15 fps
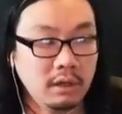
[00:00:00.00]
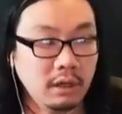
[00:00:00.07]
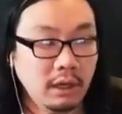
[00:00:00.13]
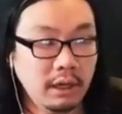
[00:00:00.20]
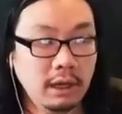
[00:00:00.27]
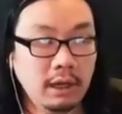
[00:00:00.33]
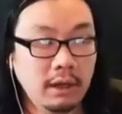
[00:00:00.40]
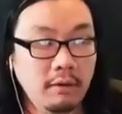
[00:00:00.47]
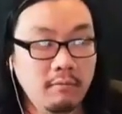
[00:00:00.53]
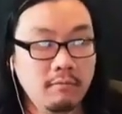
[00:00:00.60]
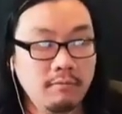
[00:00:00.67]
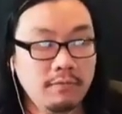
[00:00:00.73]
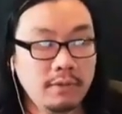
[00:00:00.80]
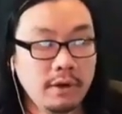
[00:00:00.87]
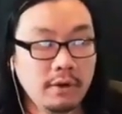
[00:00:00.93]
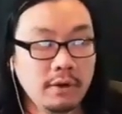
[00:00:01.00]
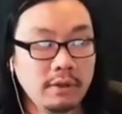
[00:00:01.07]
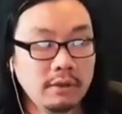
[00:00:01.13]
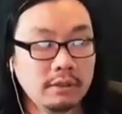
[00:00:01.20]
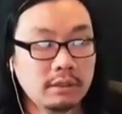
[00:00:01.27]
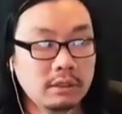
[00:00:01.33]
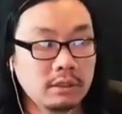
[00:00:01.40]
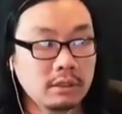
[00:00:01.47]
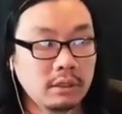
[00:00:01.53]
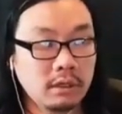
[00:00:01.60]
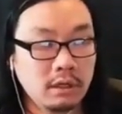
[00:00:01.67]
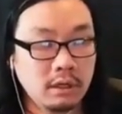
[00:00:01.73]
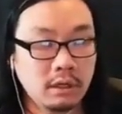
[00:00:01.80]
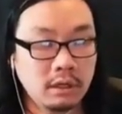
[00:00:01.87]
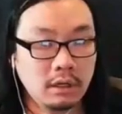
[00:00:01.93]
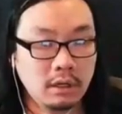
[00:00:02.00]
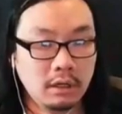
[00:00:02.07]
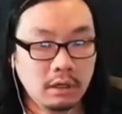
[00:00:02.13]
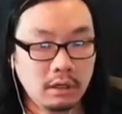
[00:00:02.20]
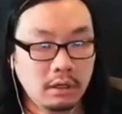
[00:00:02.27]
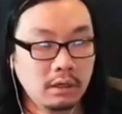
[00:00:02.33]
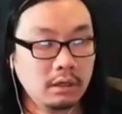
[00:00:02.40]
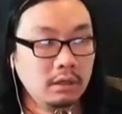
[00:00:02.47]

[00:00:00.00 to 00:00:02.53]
Um, there is, uh,